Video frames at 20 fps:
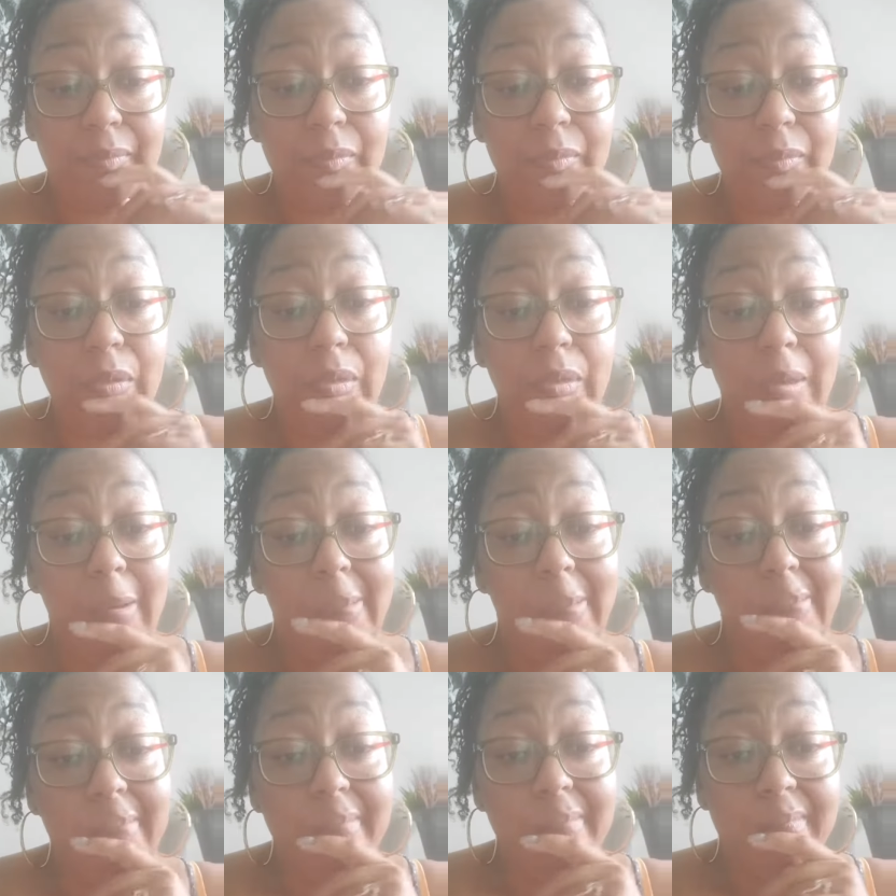You
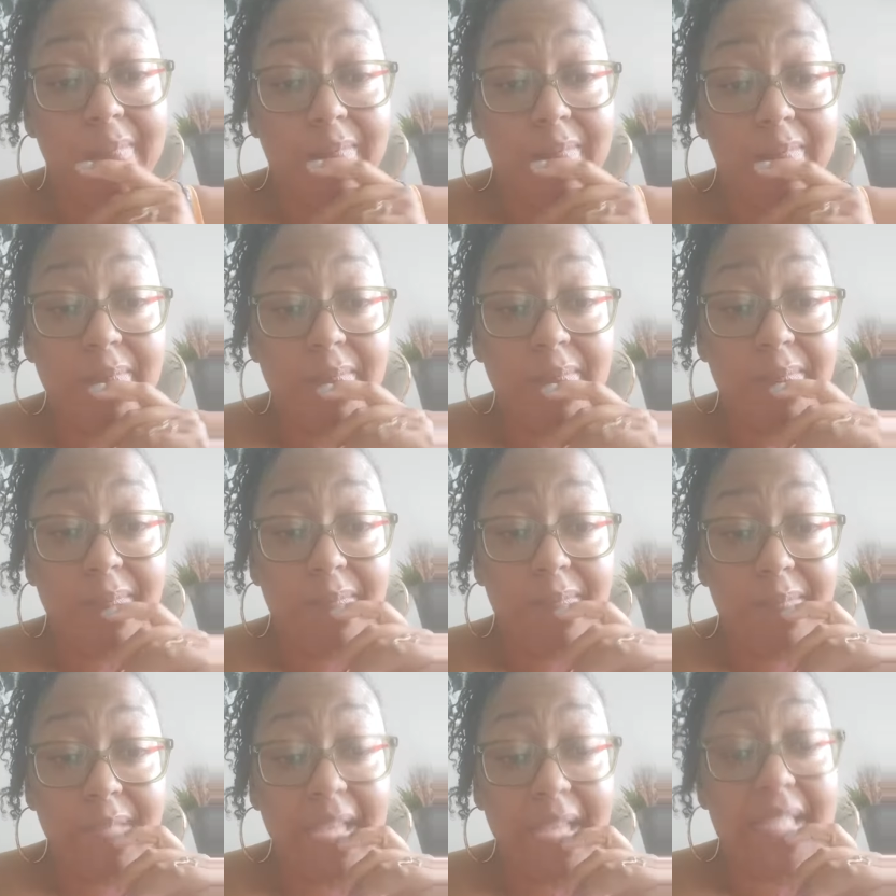know,
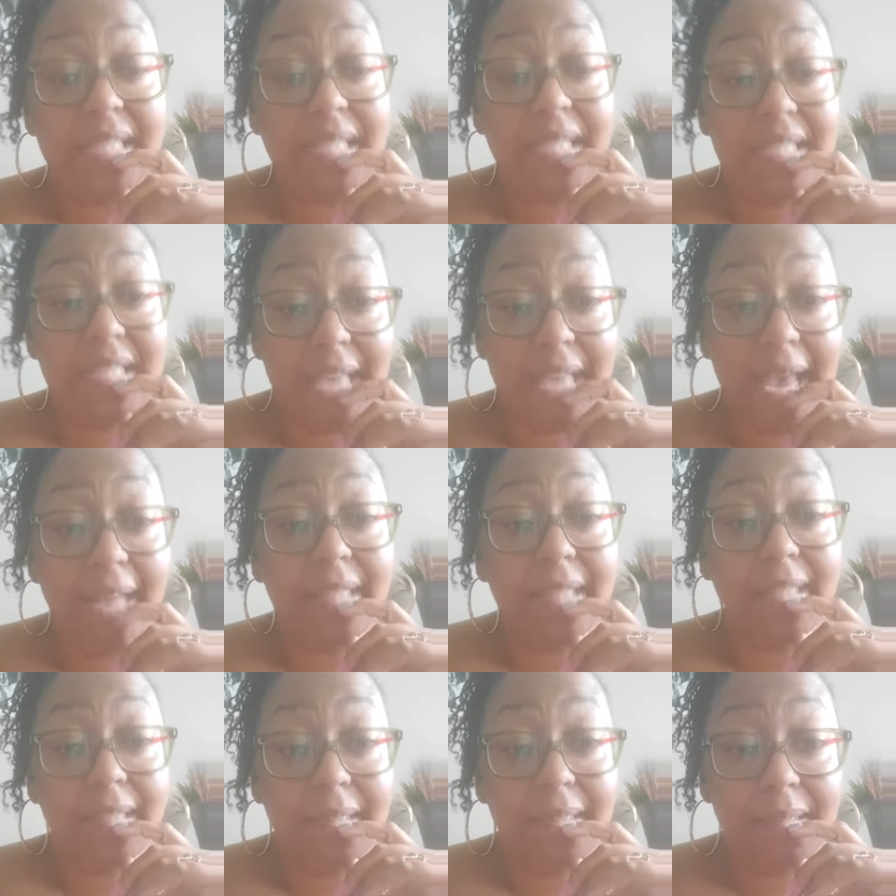that's
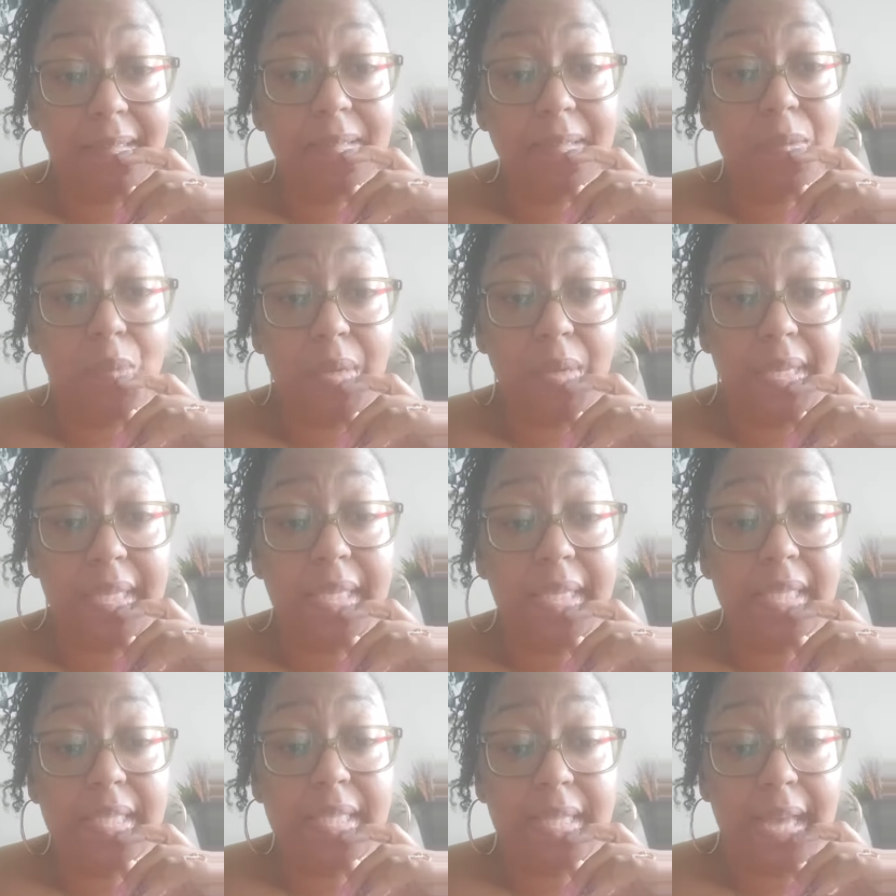exactly what
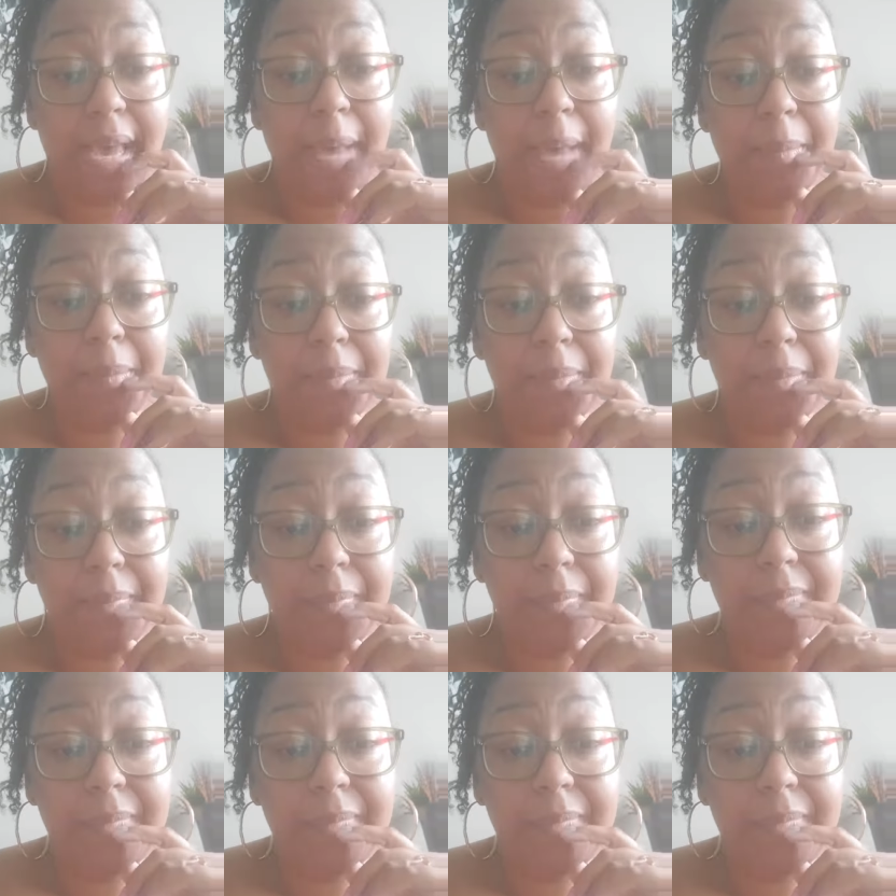needs to happen.